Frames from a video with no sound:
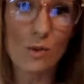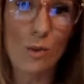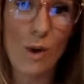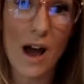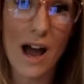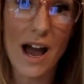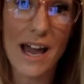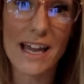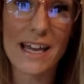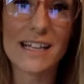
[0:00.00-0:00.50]

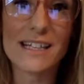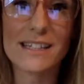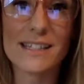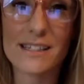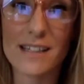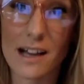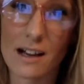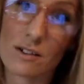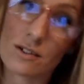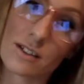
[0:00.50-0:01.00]
why it
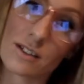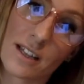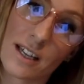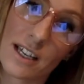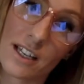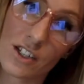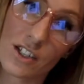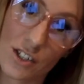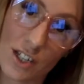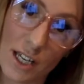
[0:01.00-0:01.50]
sounds
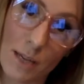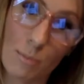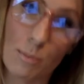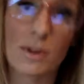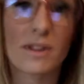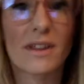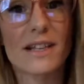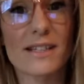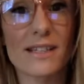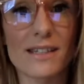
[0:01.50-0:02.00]
like shit, but
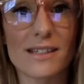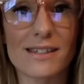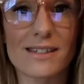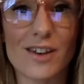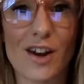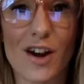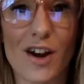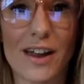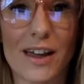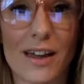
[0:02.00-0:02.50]
let's get
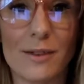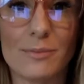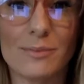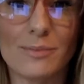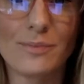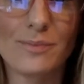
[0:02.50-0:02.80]
started.